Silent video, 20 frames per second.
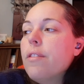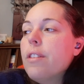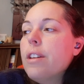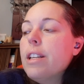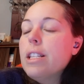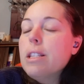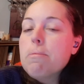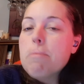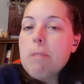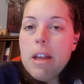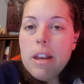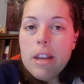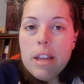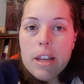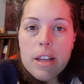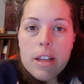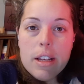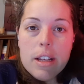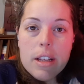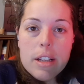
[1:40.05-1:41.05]

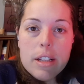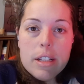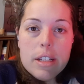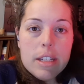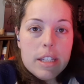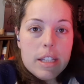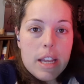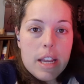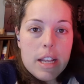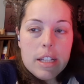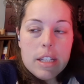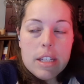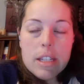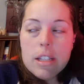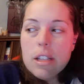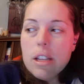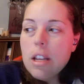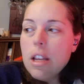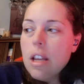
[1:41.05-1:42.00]
Hispanic descent,